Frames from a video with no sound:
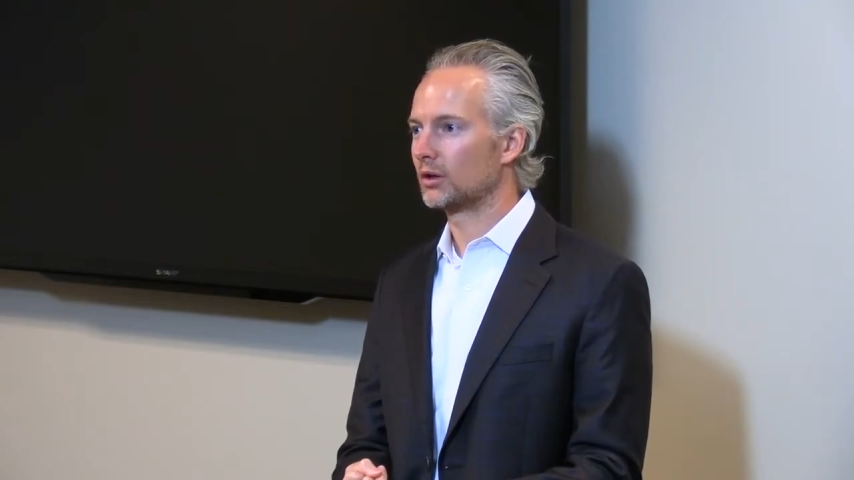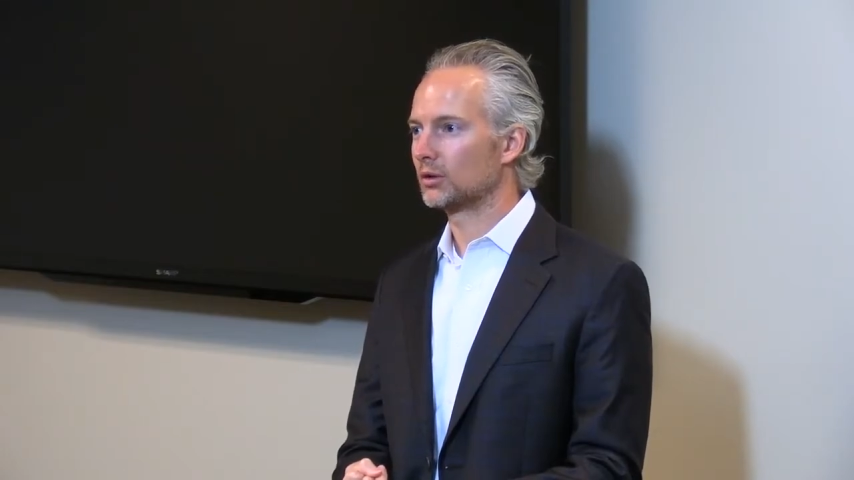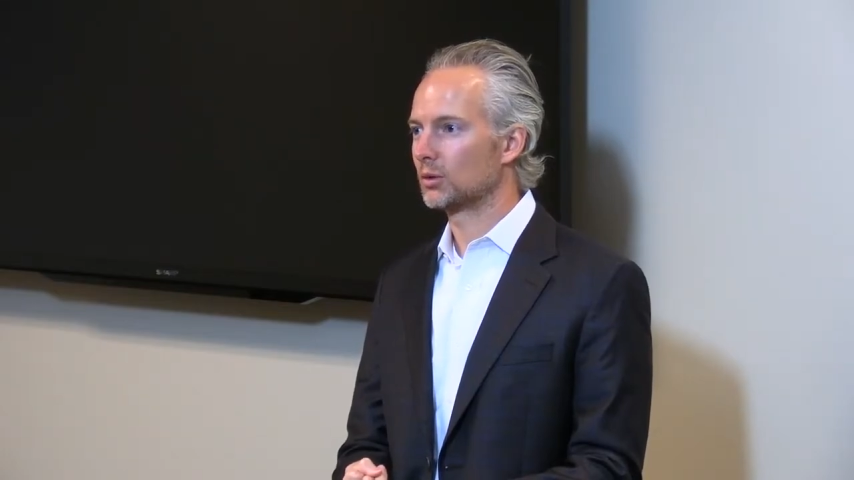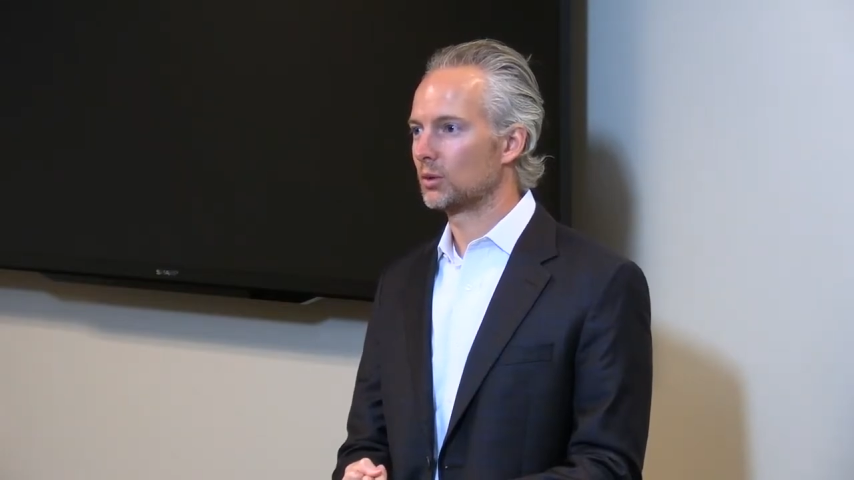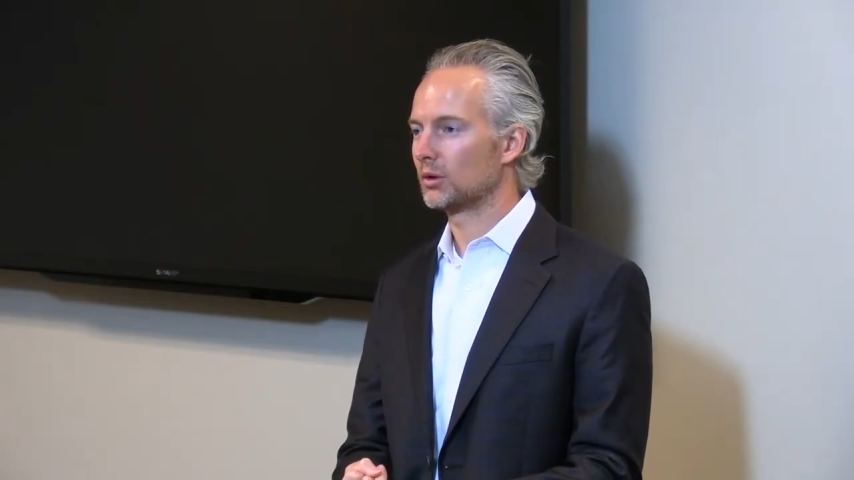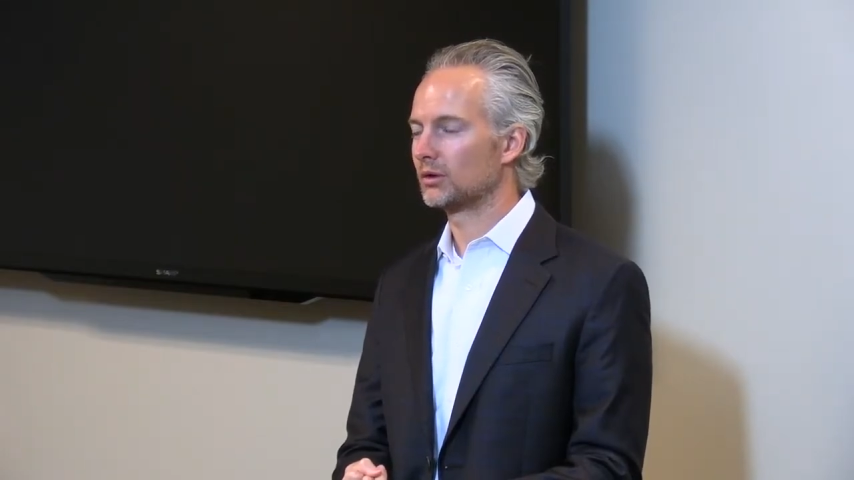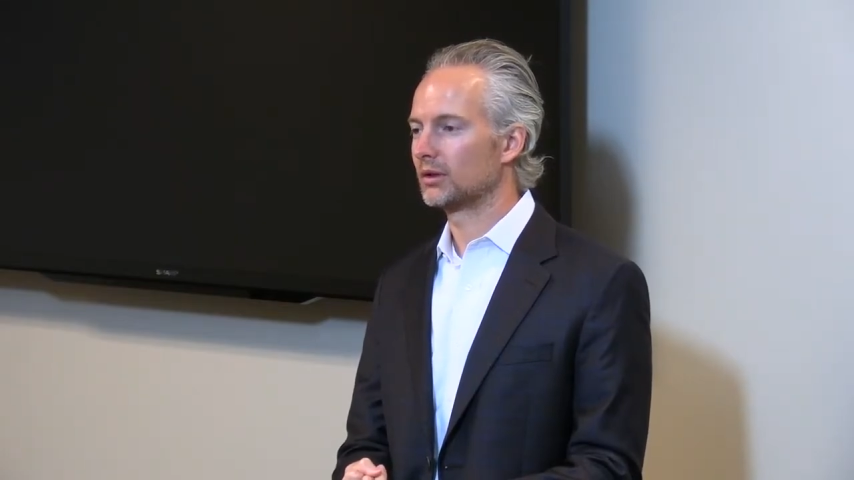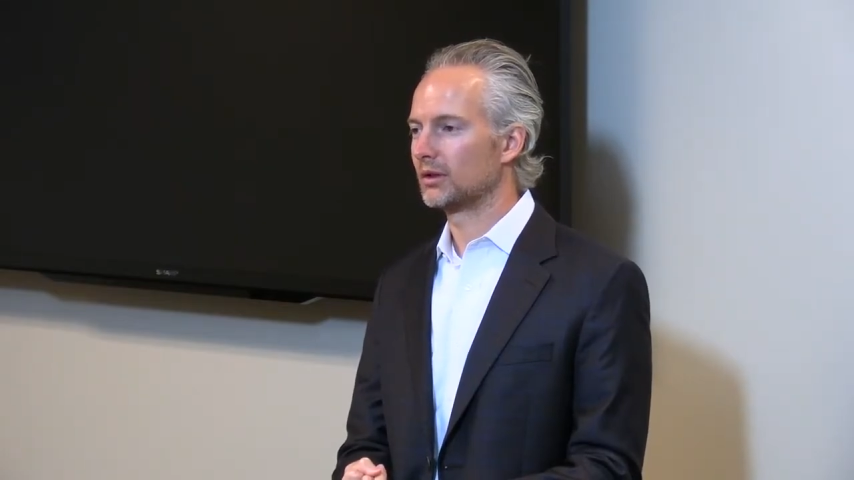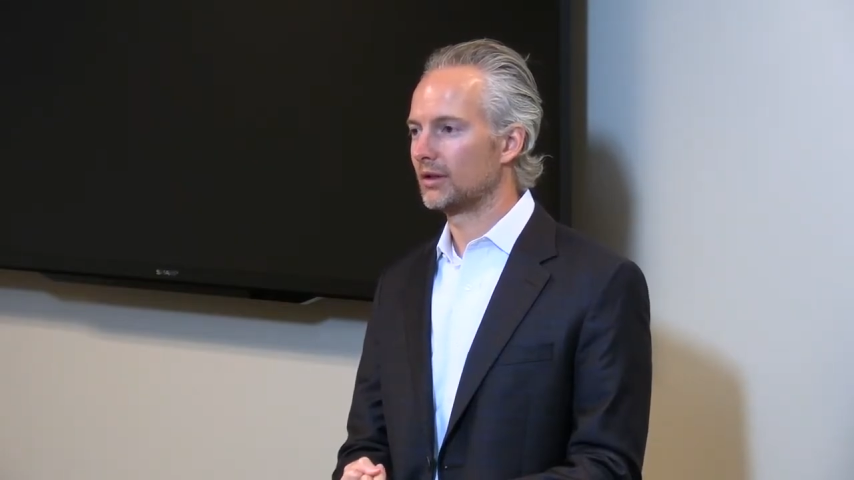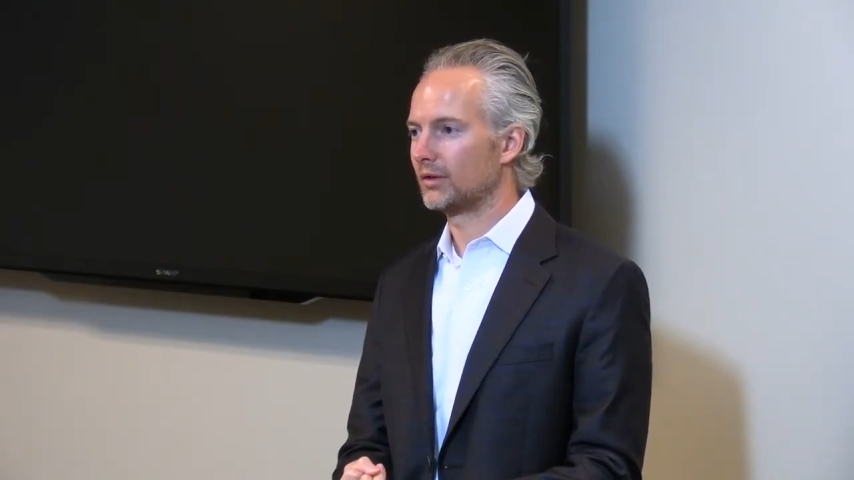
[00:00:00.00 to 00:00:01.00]
score
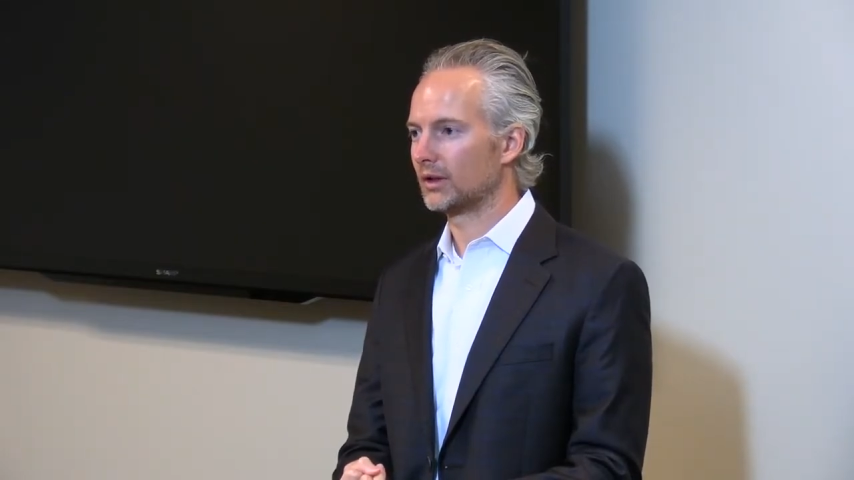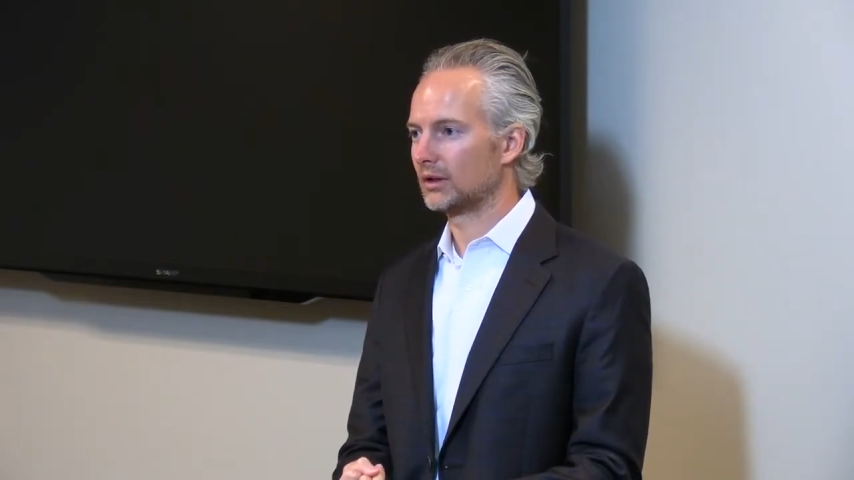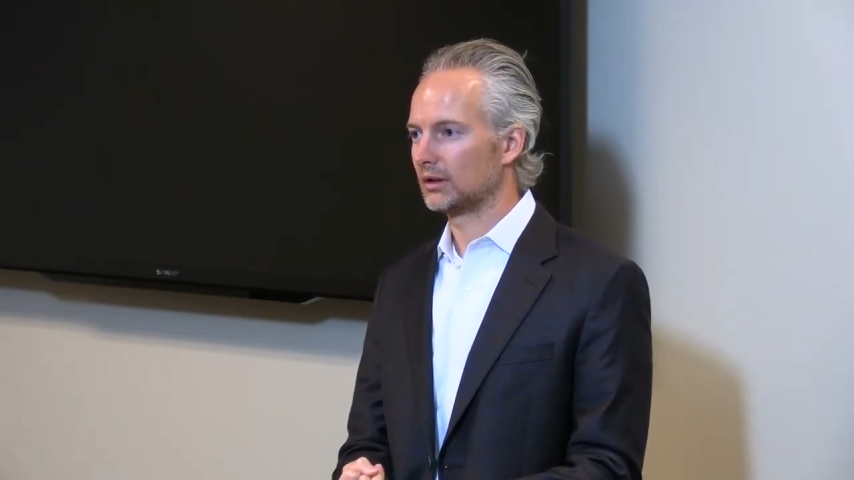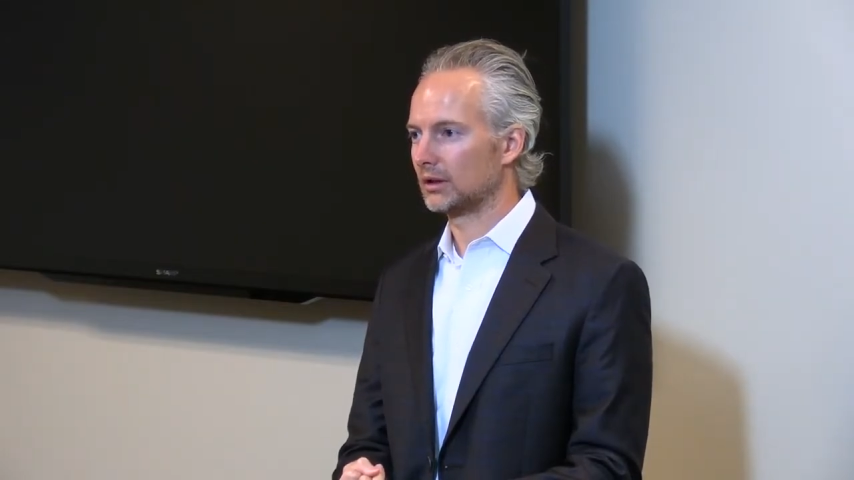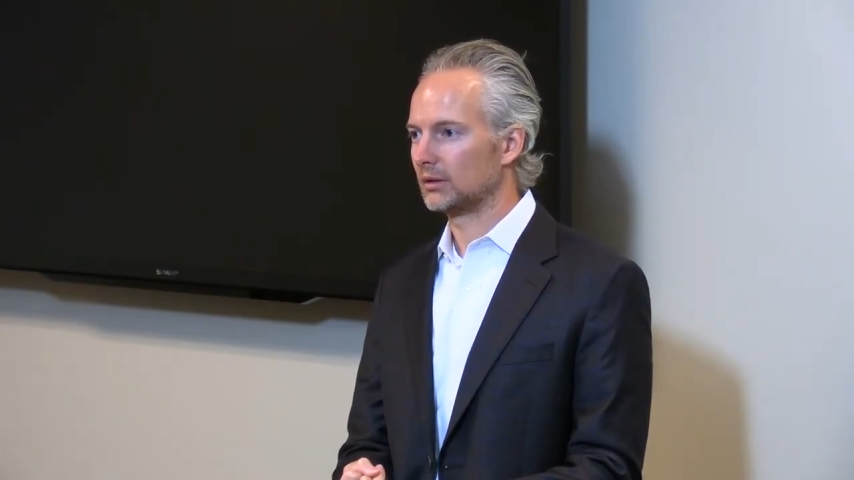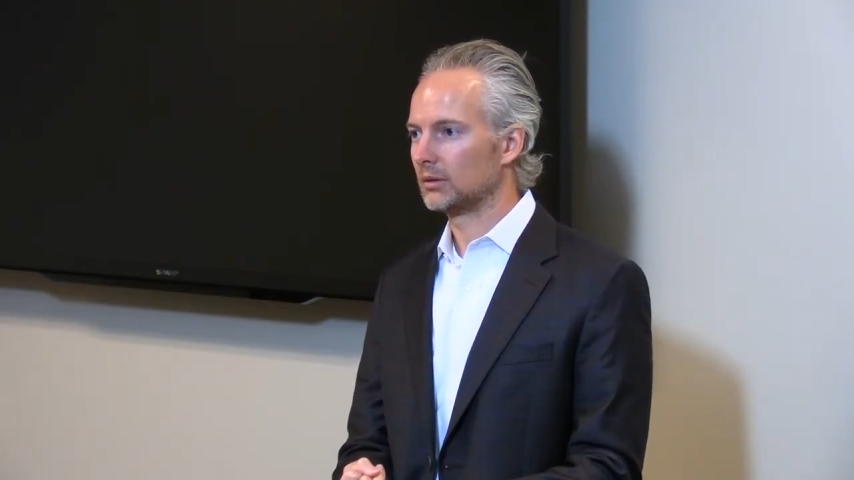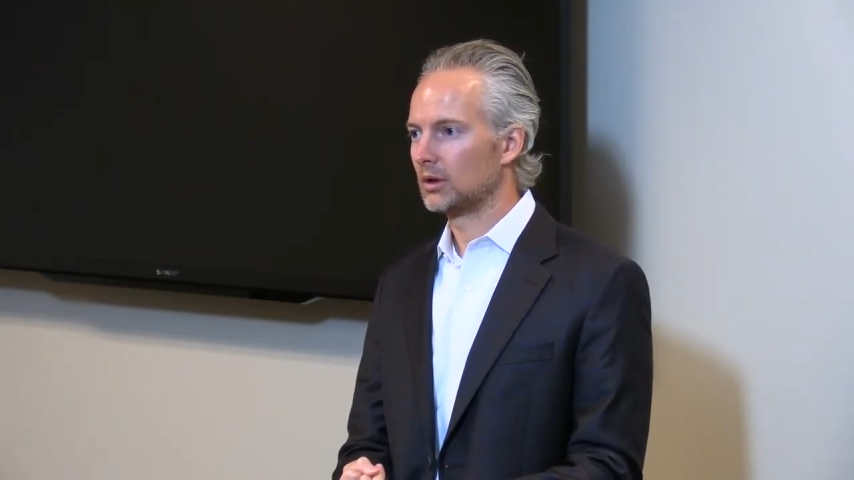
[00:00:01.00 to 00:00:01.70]
significantly.